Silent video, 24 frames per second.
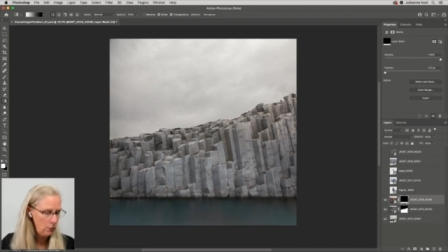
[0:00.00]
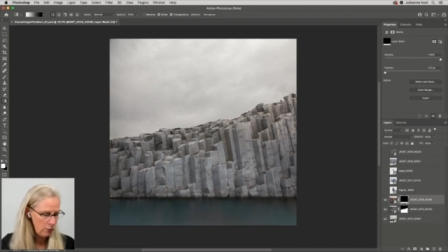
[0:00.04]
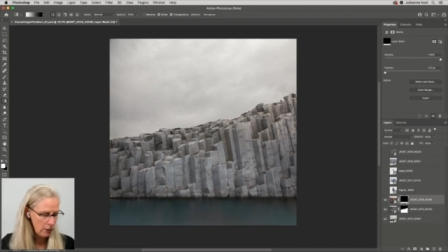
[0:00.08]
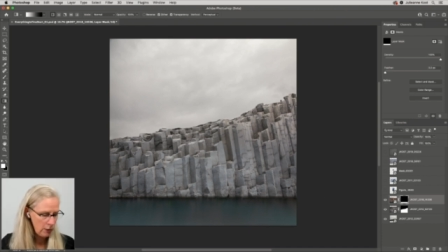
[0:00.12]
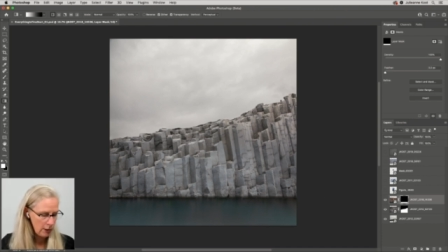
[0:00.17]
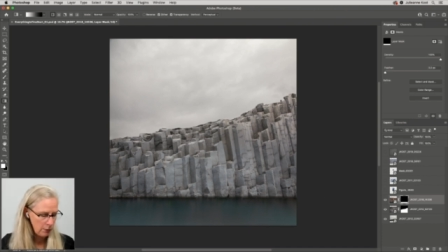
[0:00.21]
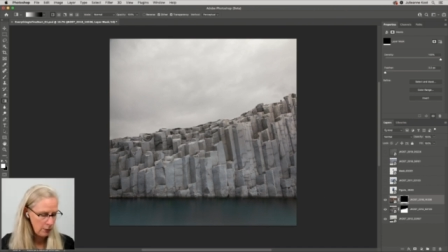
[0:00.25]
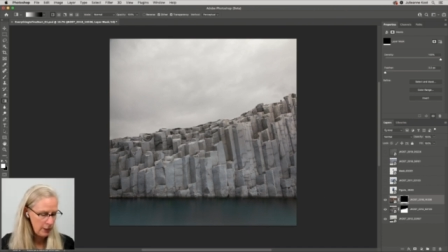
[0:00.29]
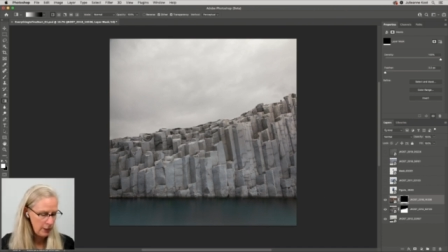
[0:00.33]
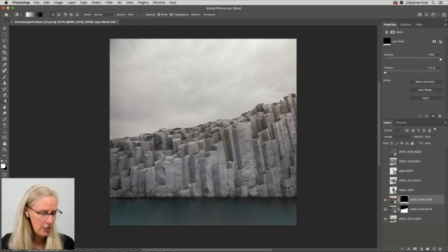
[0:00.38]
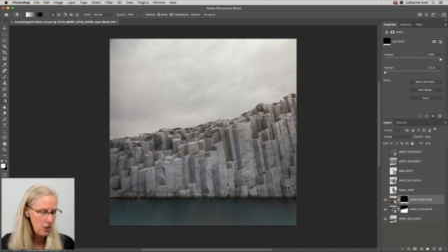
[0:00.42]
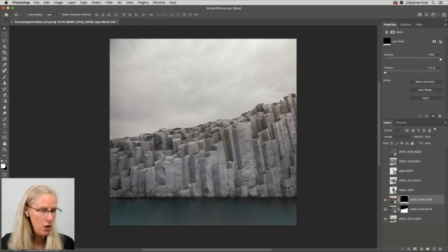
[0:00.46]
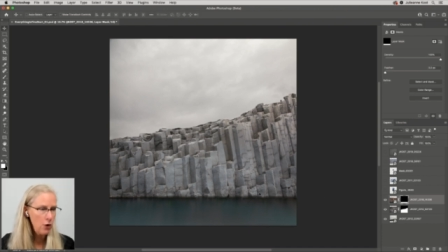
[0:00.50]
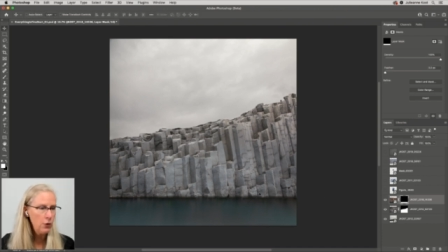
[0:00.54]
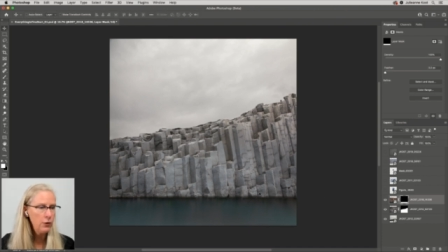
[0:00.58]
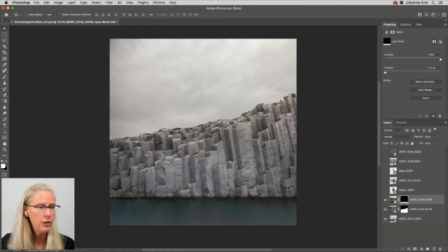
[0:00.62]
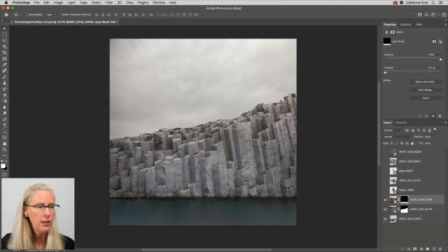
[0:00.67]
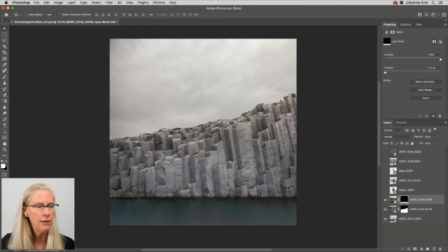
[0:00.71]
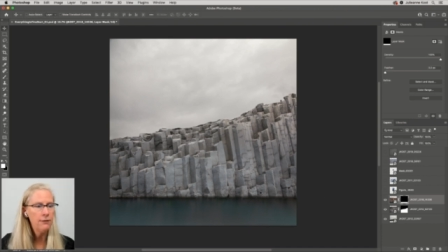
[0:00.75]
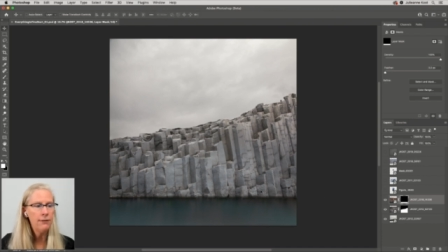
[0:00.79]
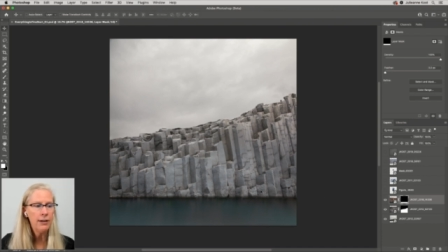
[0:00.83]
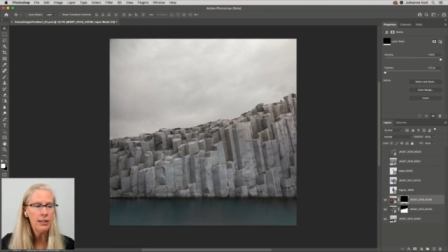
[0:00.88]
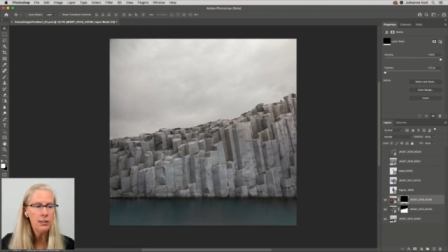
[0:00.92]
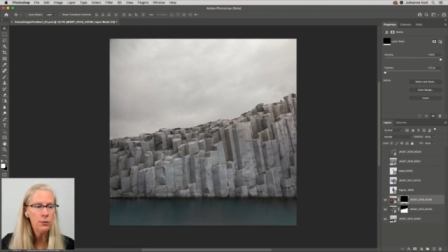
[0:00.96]
well, we know
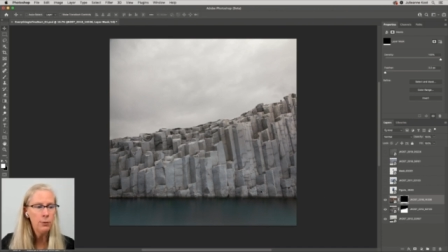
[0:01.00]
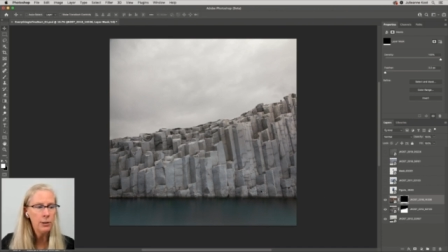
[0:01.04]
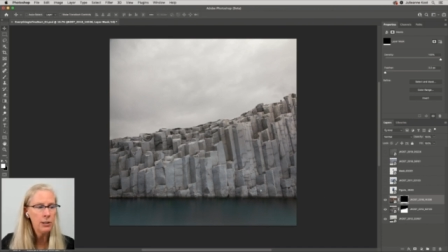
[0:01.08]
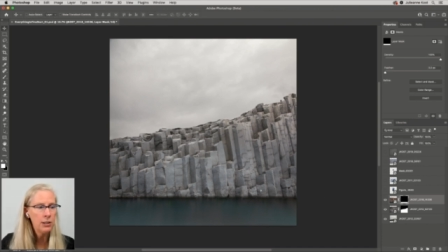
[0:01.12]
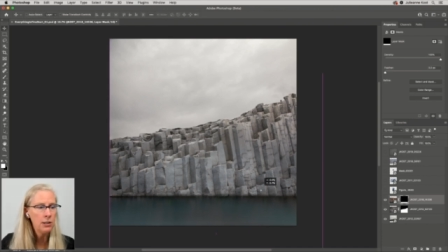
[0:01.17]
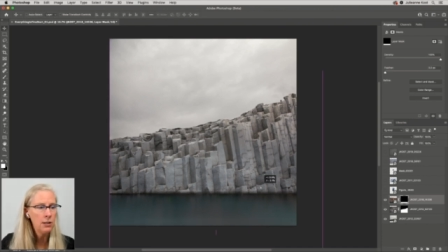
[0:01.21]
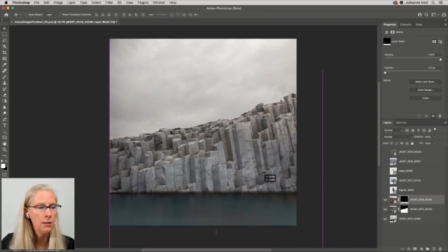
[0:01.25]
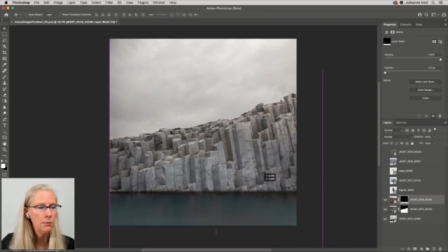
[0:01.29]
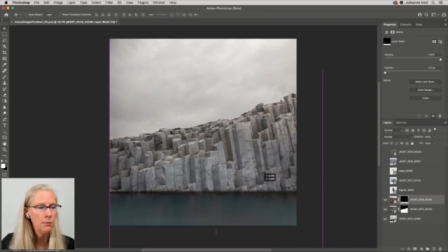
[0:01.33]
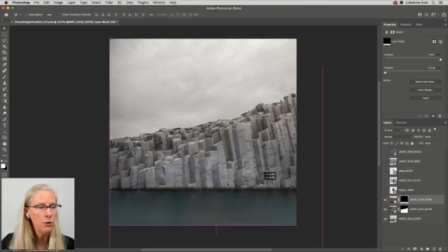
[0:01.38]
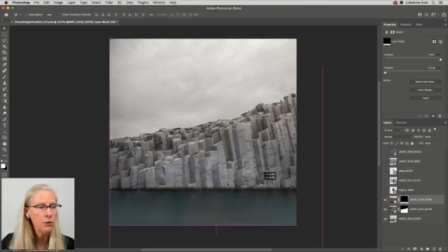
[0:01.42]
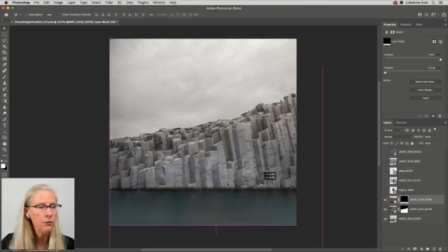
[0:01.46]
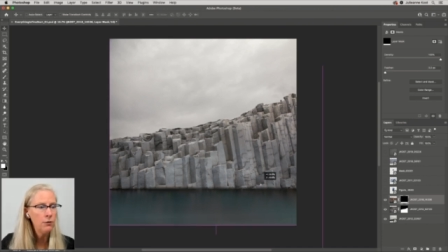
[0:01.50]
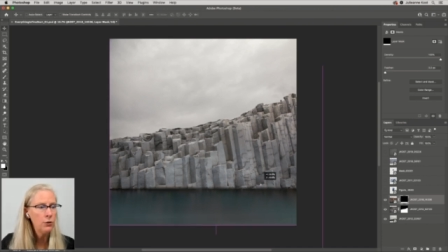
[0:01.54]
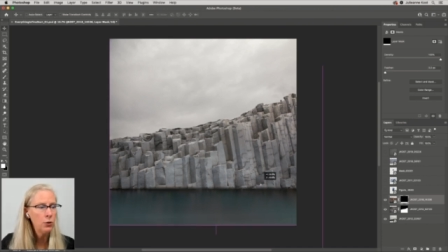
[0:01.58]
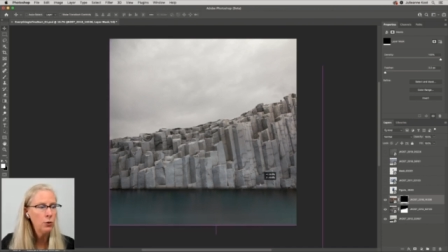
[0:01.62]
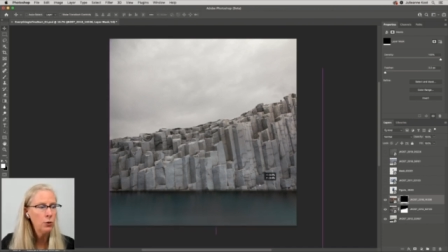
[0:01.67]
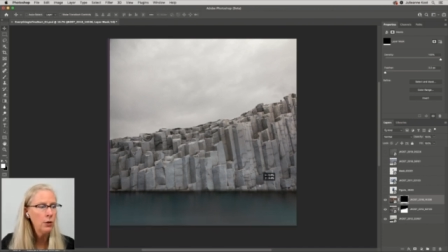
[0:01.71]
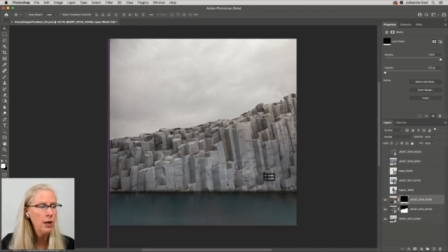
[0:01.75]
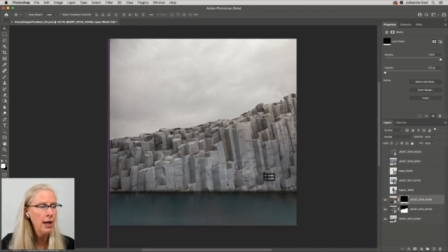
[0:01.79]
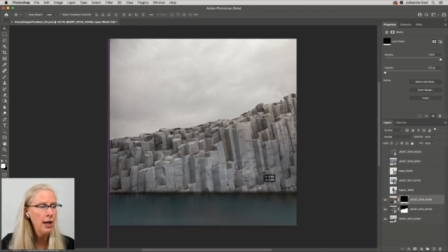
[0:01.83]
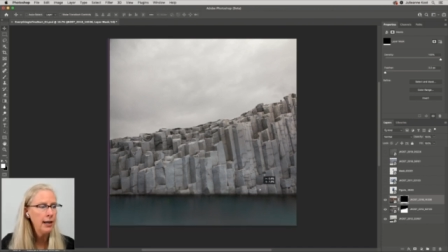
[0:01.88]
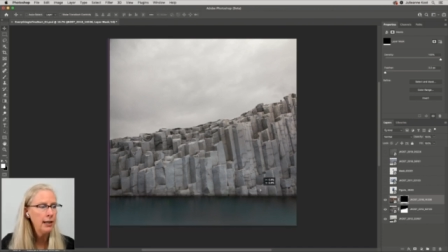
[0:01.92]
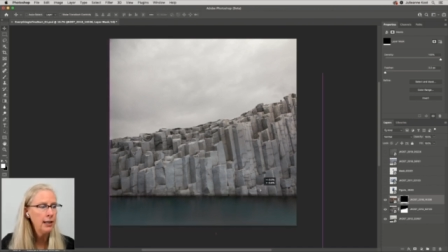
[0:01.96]
that if I switch to the move
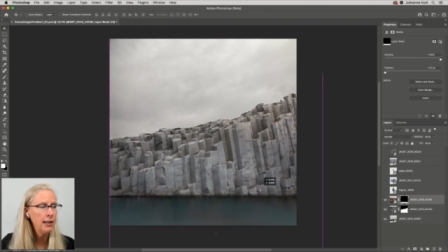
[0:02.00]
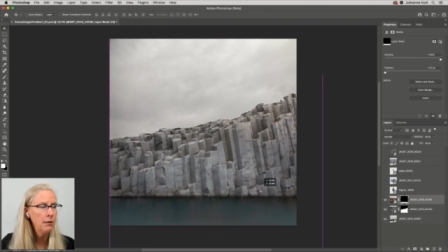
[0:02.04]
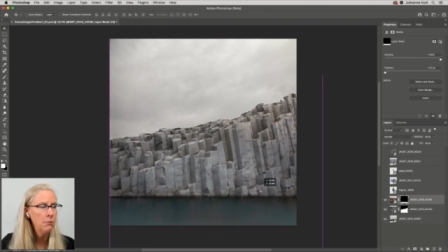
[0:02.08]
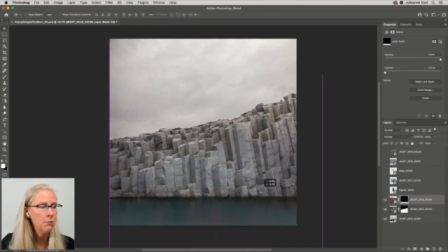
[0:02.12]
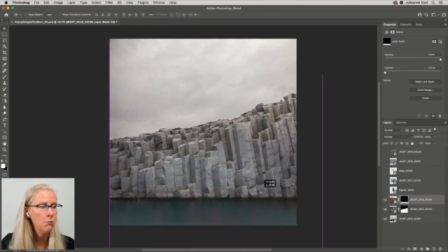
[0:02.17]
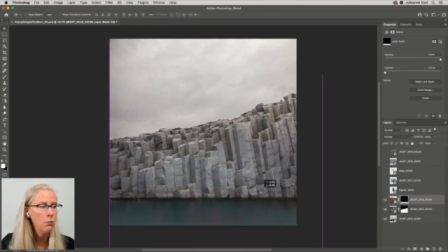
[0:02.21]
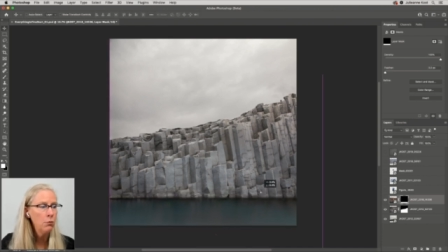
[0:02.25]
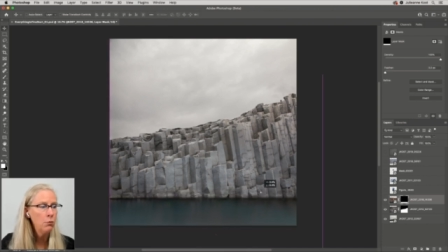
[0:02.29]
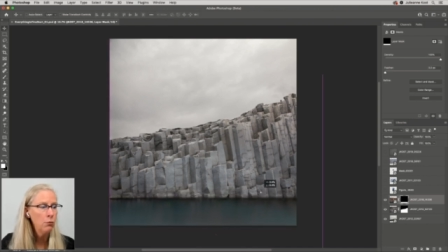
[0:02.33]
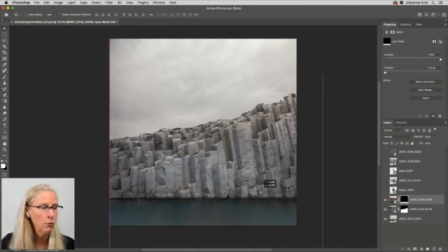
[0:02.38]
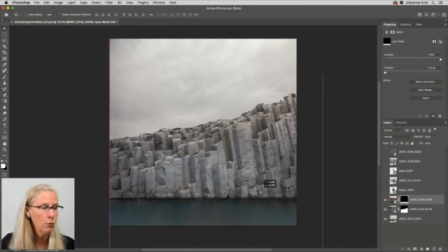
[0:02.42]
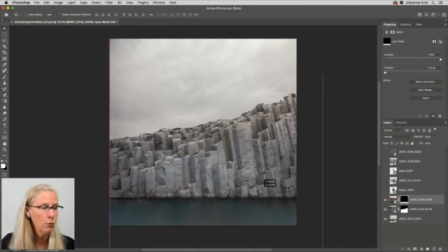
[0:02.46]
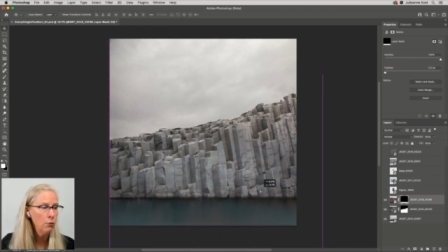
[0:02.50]
tool, I can